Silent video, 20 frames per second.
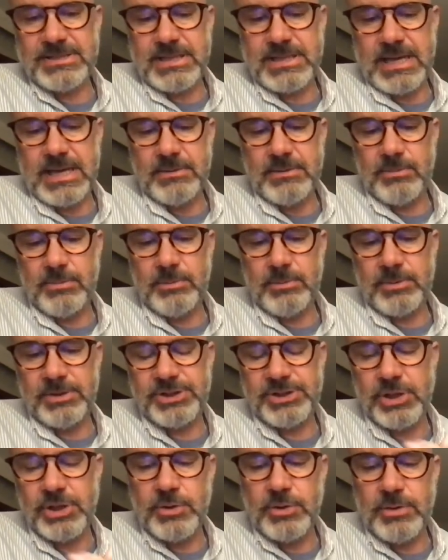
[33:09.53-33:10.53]
that when we
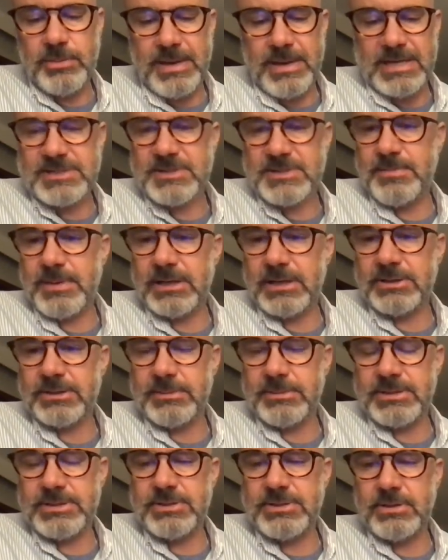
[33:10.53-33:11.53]
show you a mass spectrum,
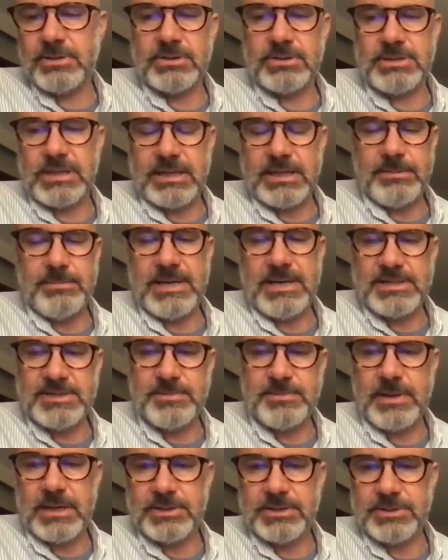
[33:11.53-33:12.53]
it still looks like a mass
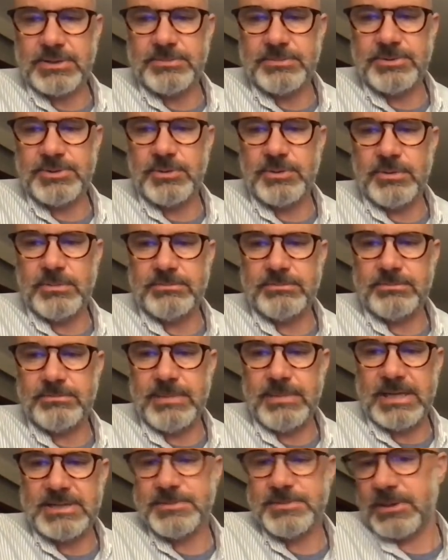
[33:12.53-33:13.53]
spectrum to a
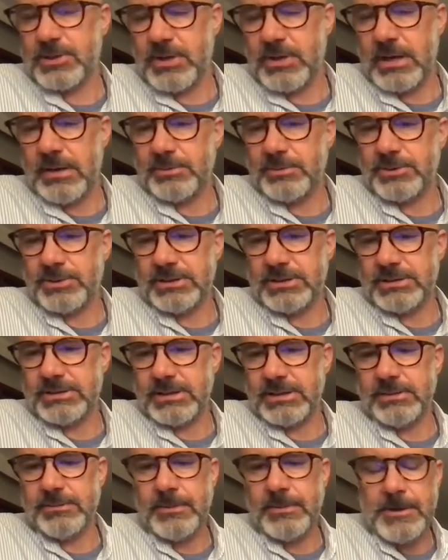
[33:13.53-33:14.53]
mass spectrometrist.
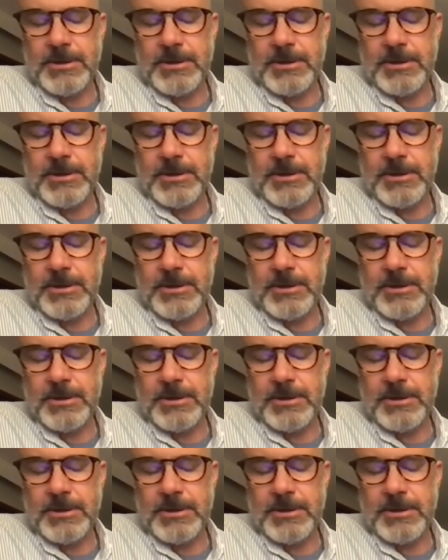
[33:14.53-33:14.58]
And